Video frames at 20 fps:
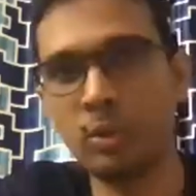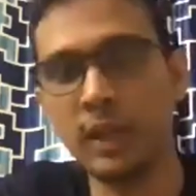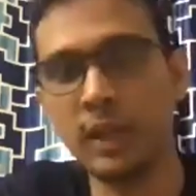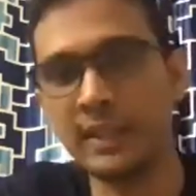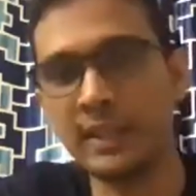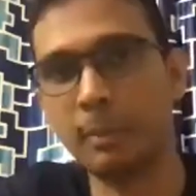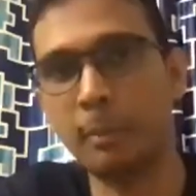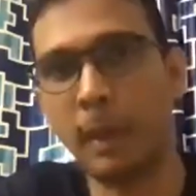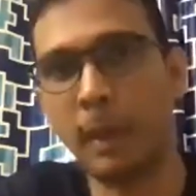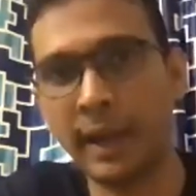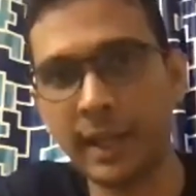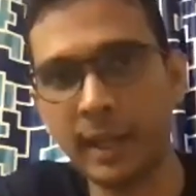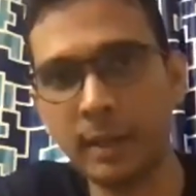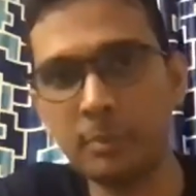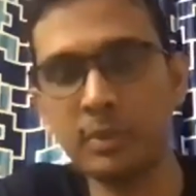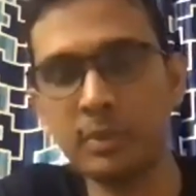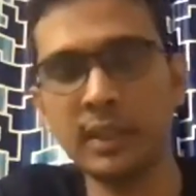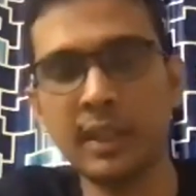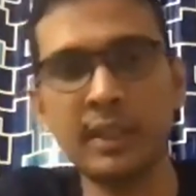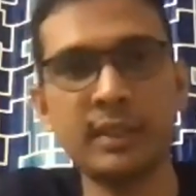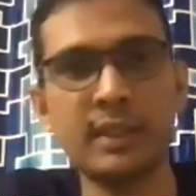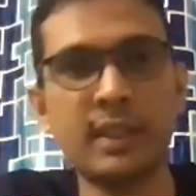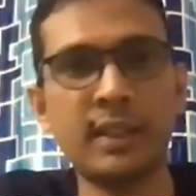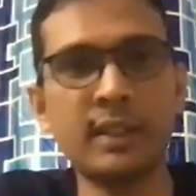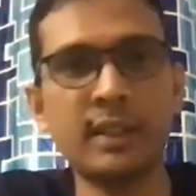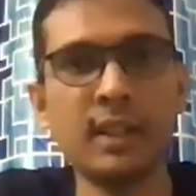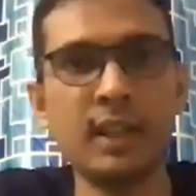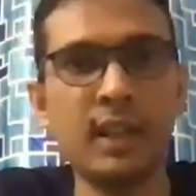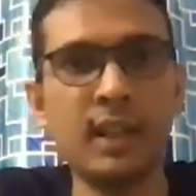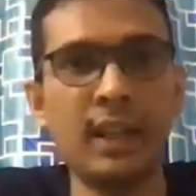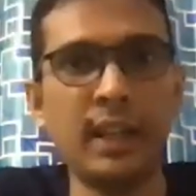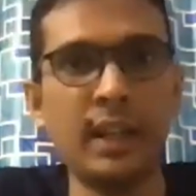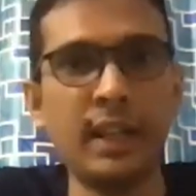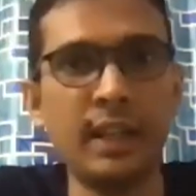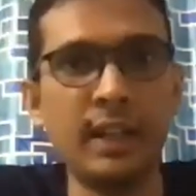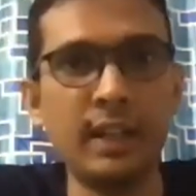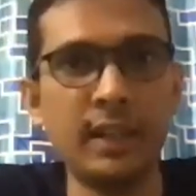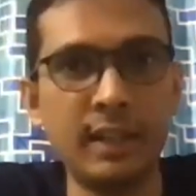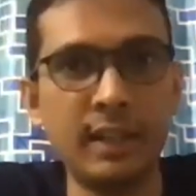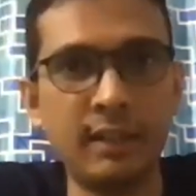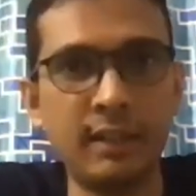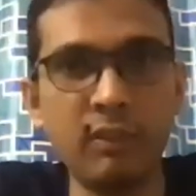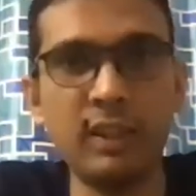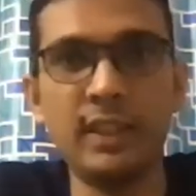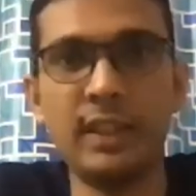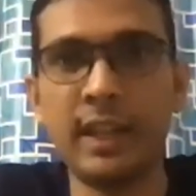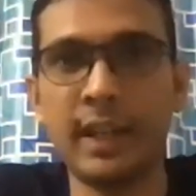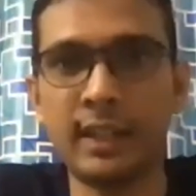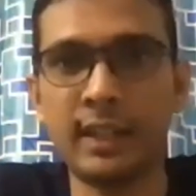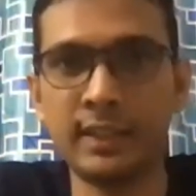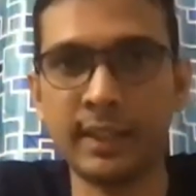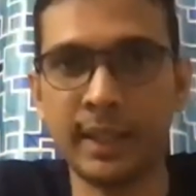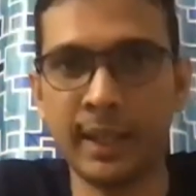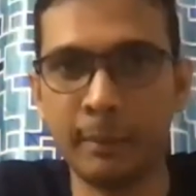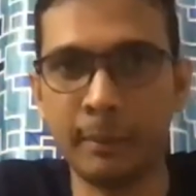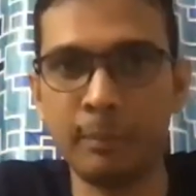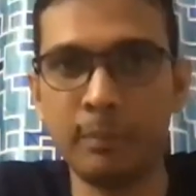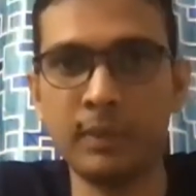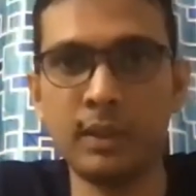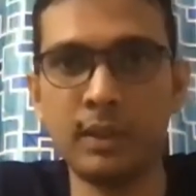as a backup, saying that it will take time.